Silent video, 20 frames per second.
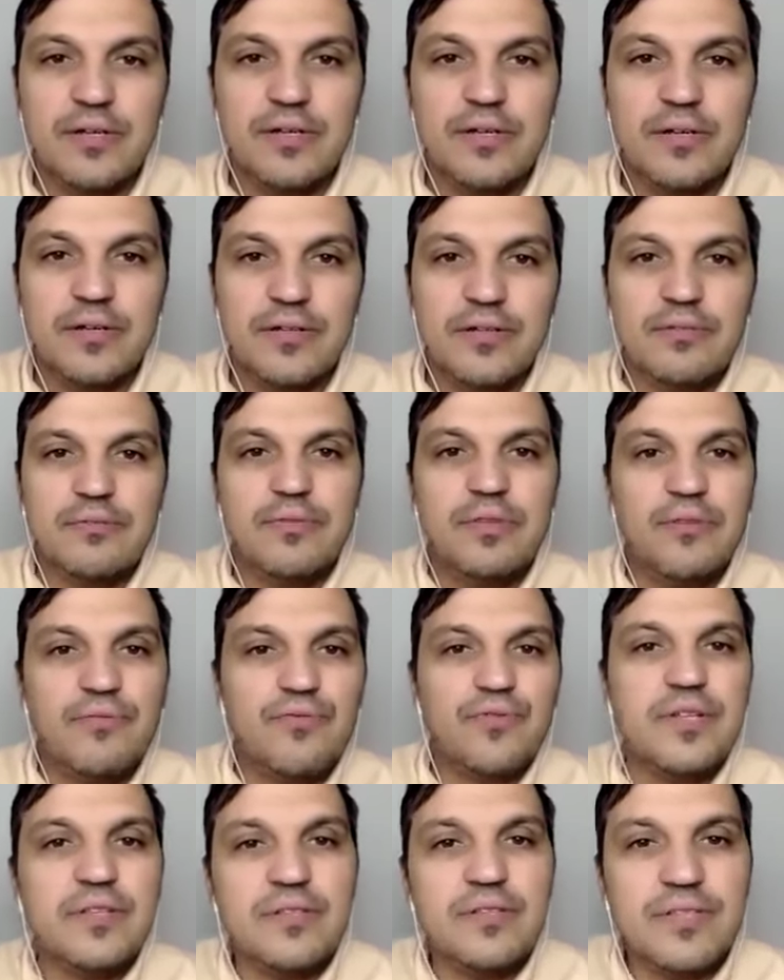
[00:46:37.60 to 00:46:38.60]
uh,
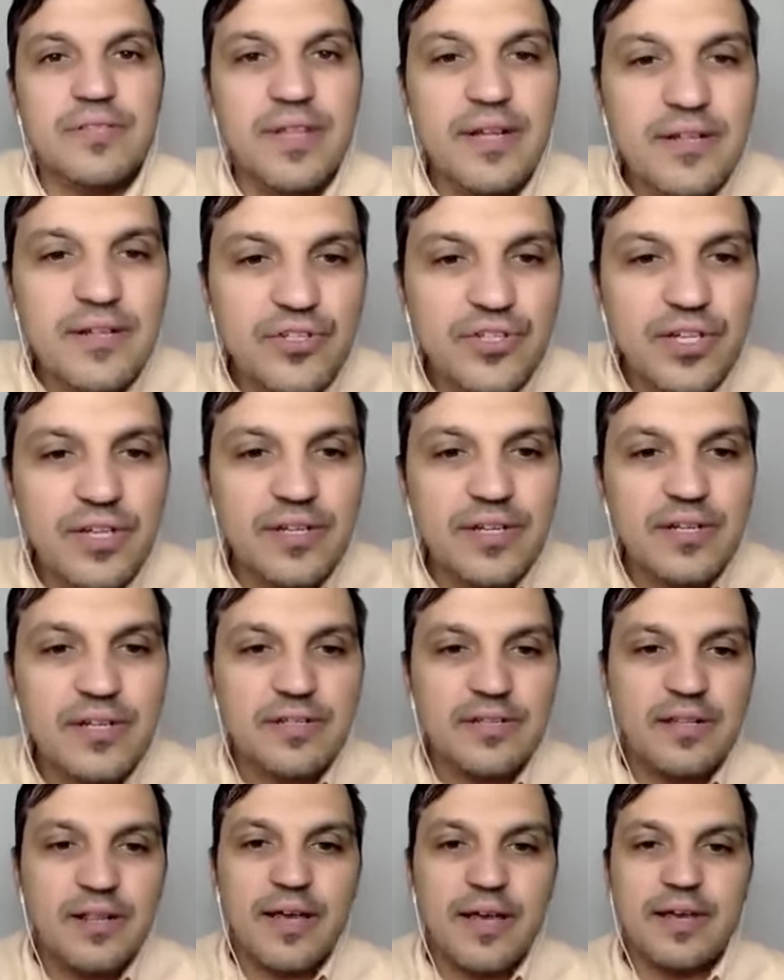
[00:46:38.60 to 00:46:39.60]
different sales
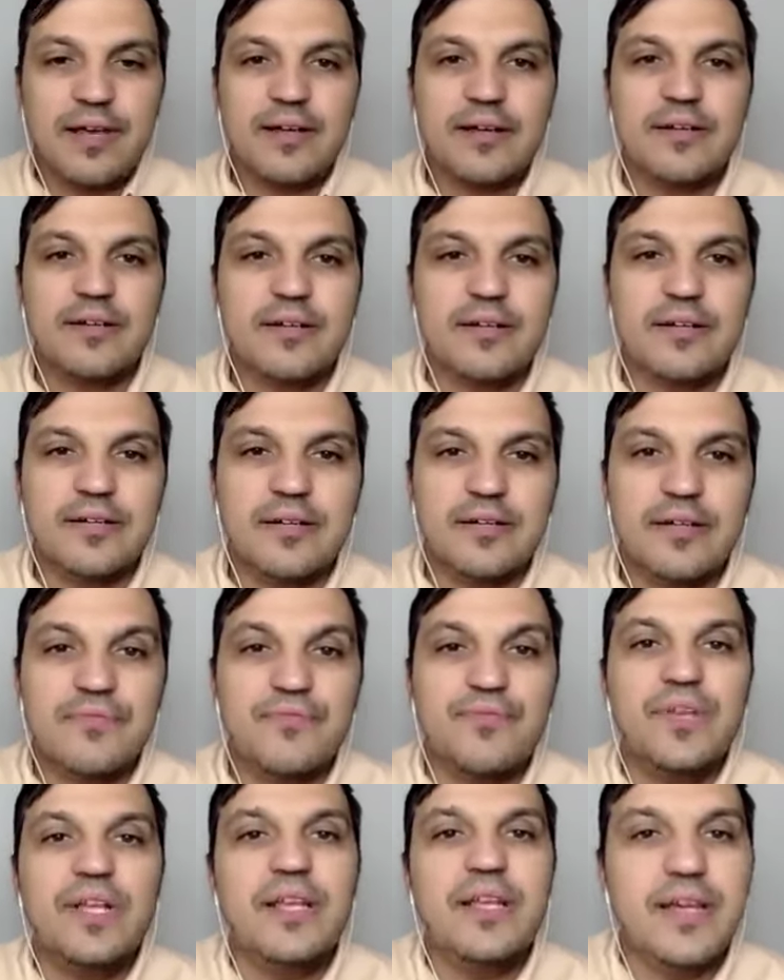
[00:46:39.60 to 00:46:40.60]
channels like uh,
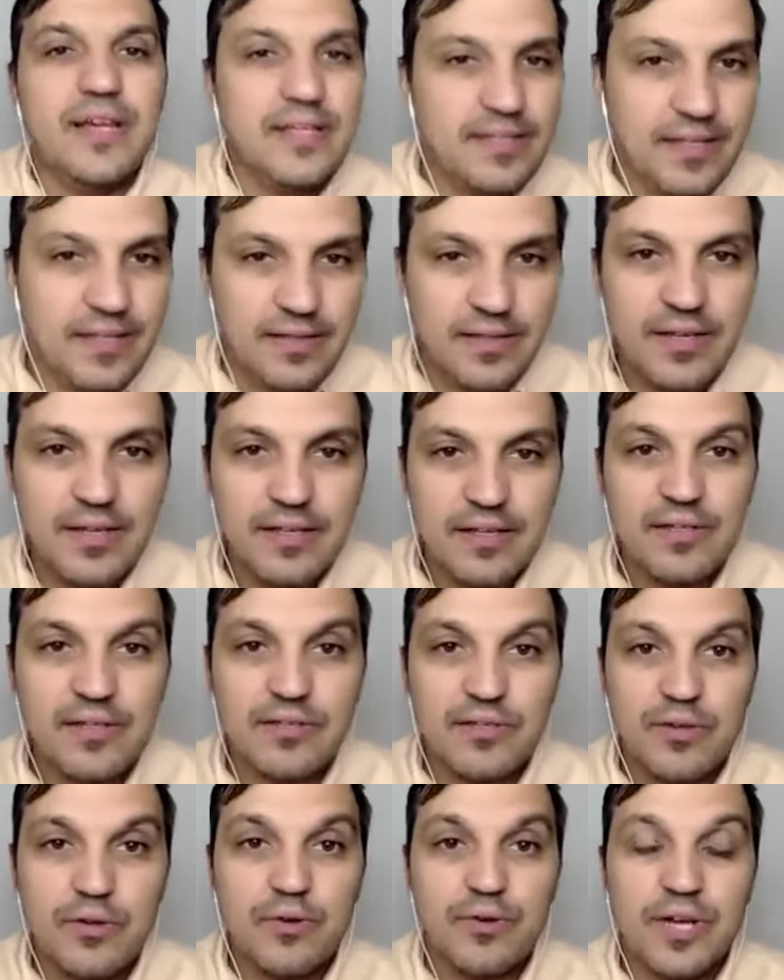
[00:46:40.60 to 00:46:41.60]
affiliates and, and,
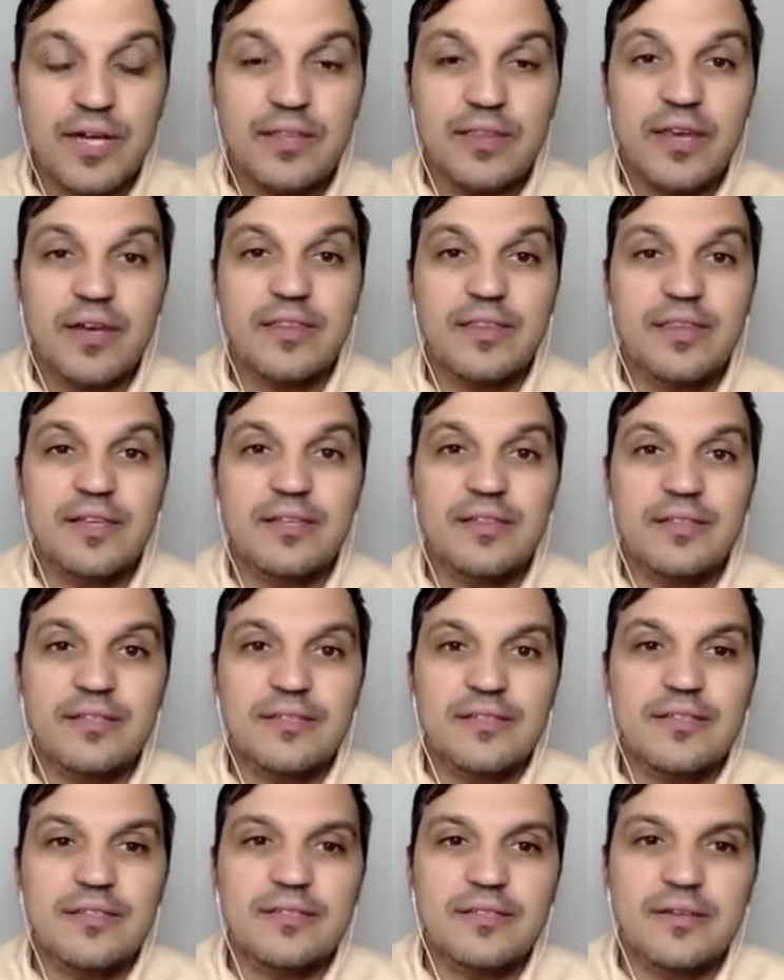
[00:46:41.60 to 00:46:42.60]
and so on. I, I think
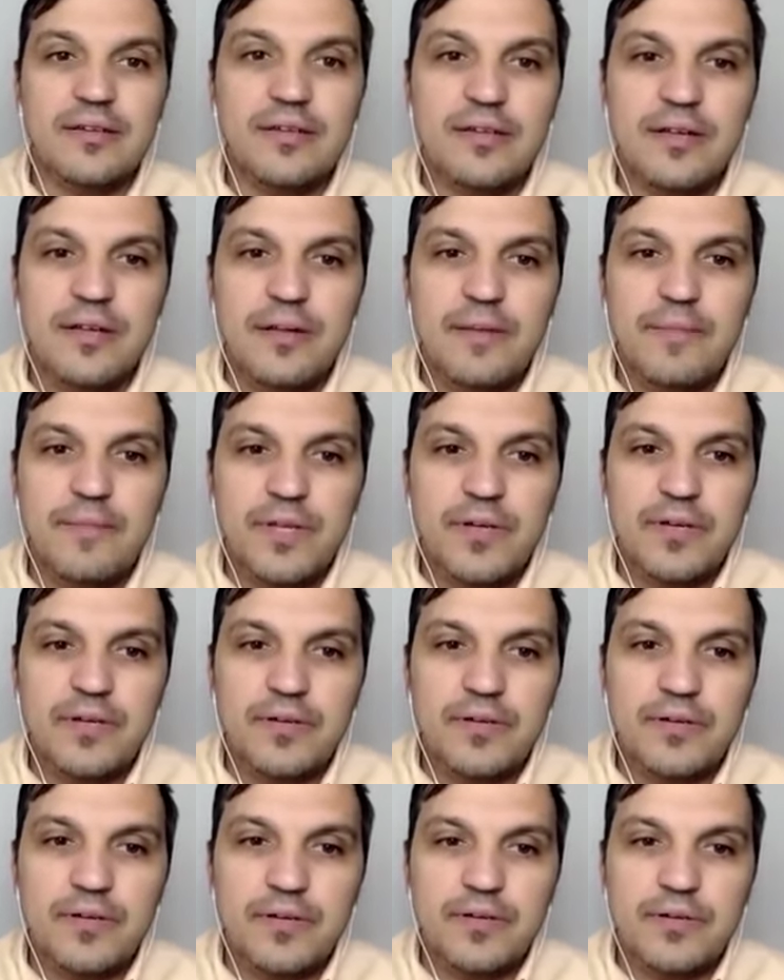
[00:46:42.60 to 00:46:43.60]
this is a, a,
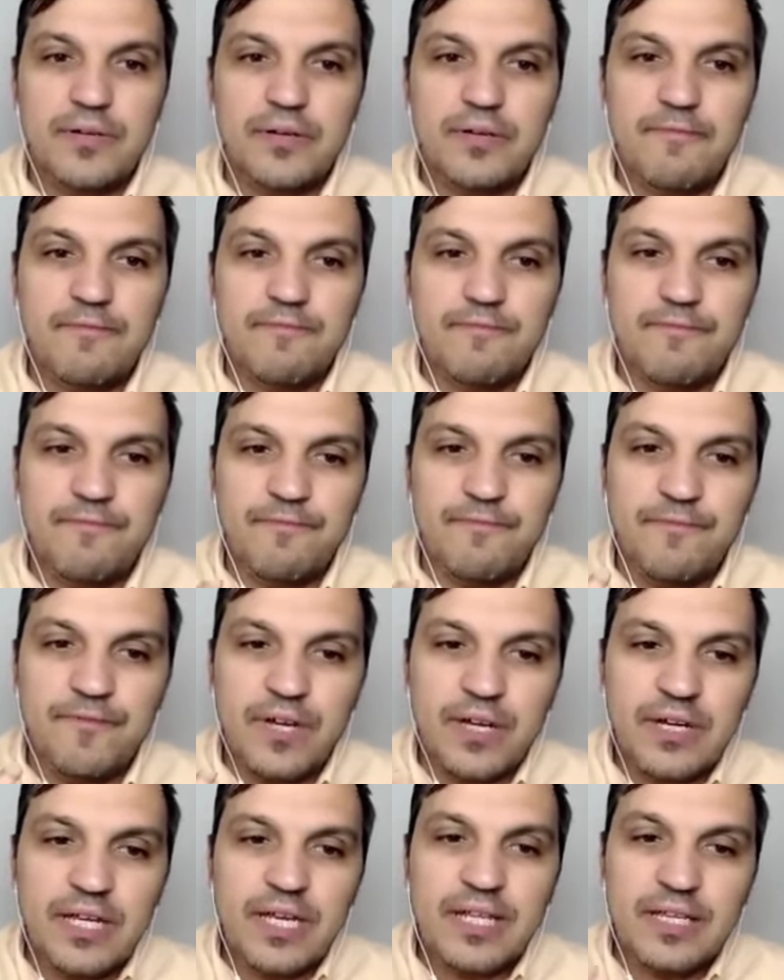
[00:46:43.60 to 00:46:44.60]
a
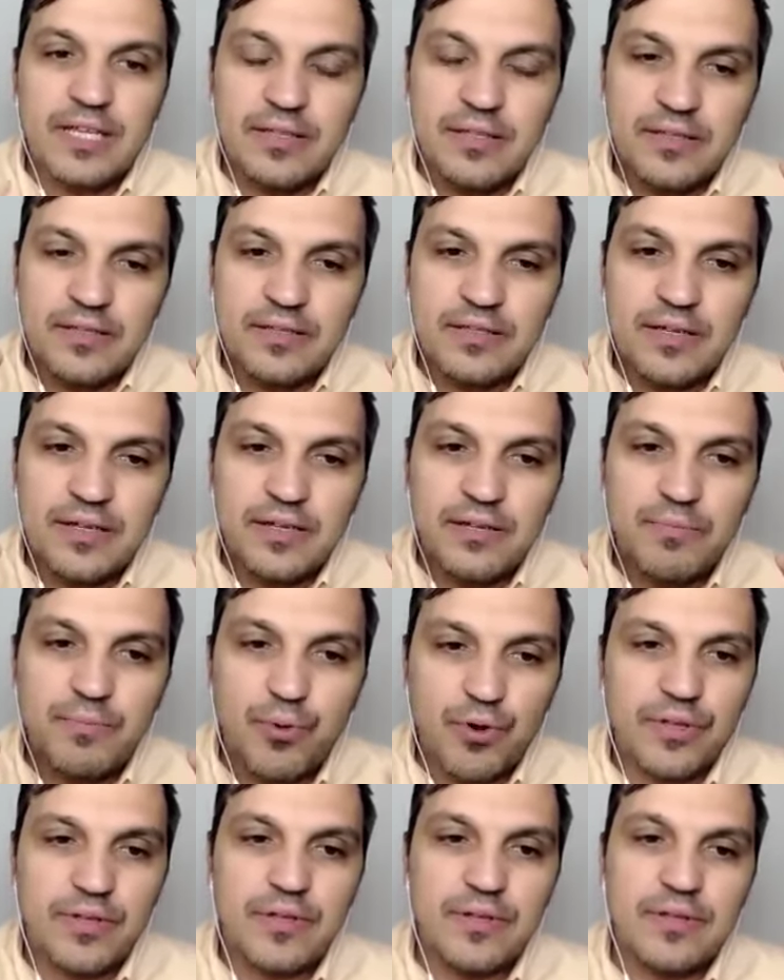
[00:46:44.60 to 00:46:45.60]
very, it's an
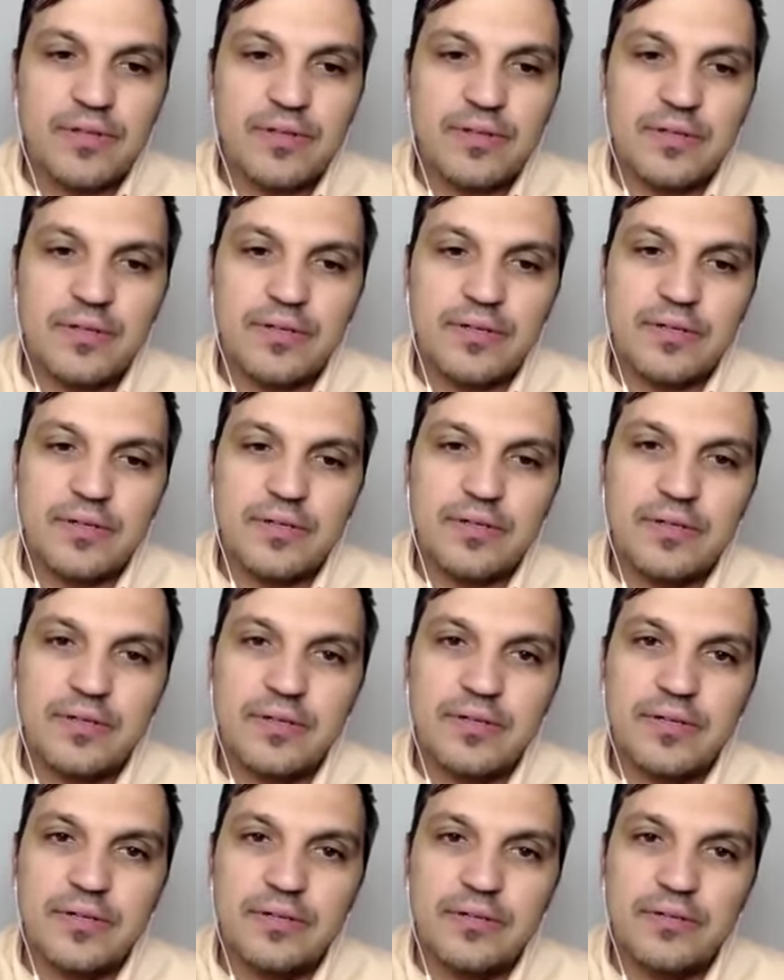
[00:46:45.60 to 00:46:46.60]
important
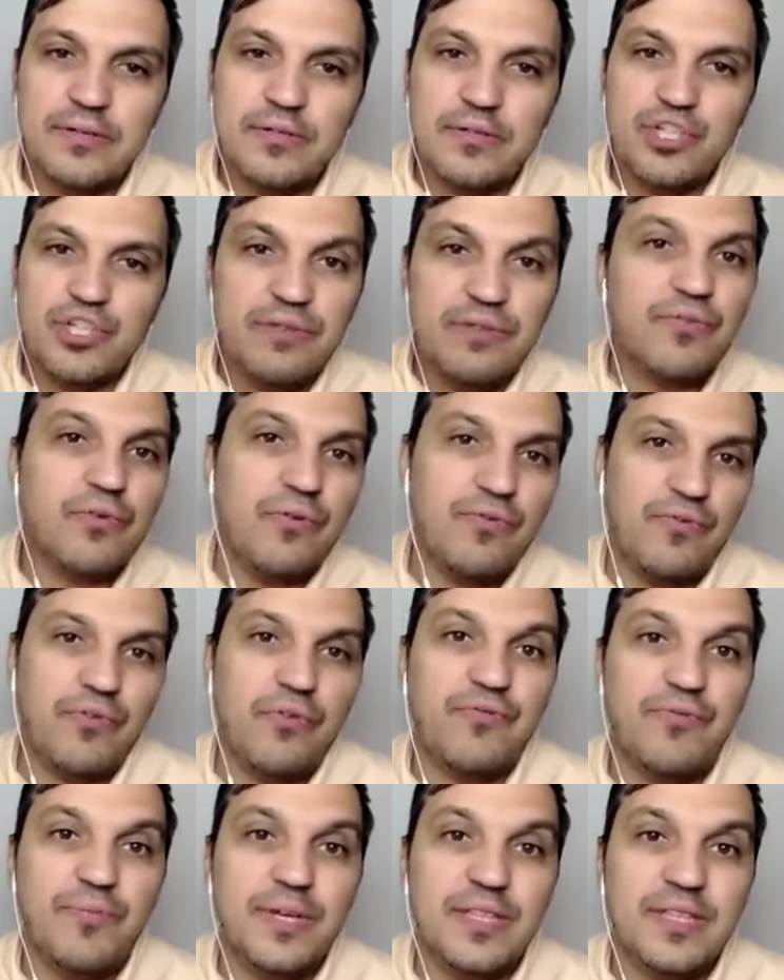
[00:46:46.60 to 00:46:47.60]
uh, shift of,
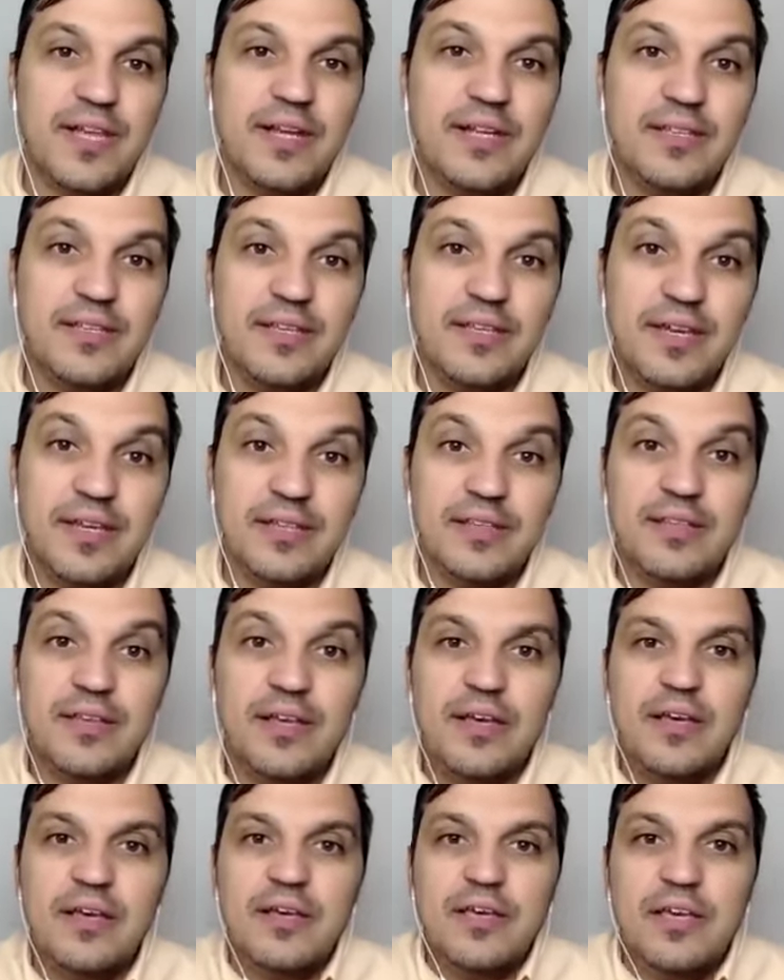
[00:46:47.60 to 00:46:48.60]
of mentality. And
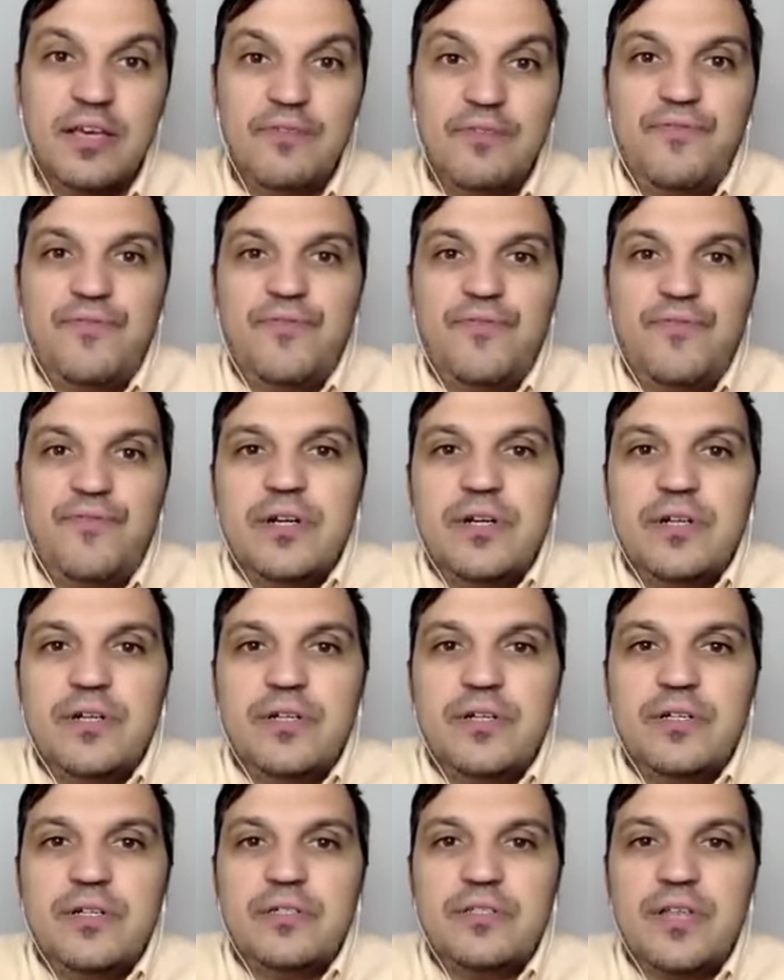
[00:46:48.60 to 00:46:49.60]
if
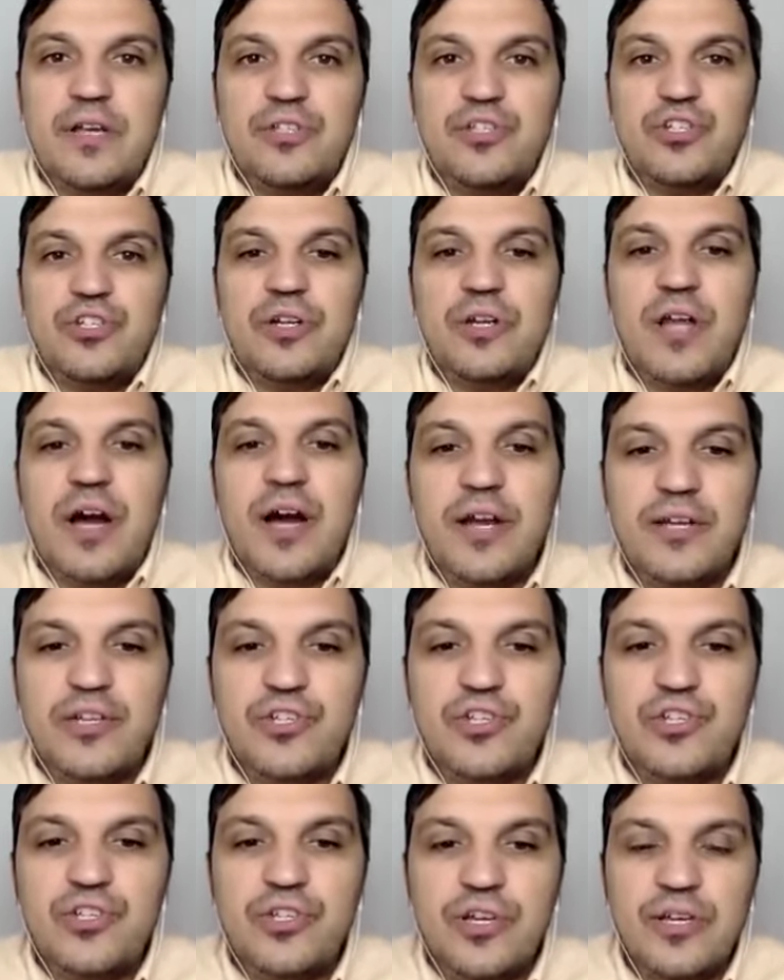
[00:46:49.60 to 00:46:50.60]
such a
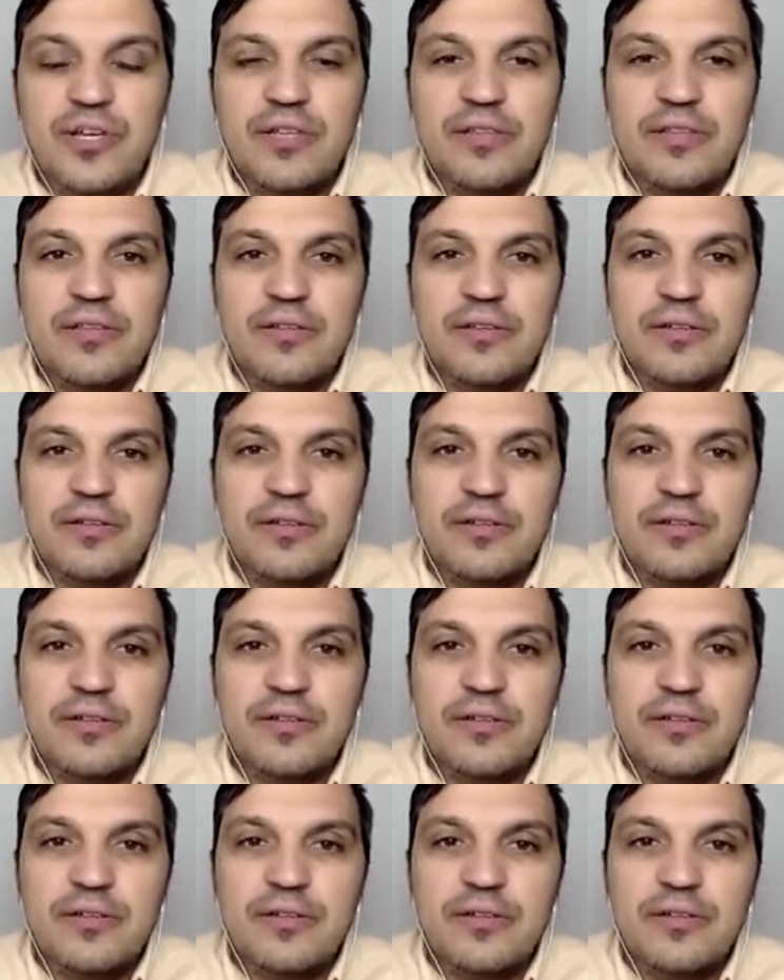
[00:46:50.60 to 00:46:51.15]
large and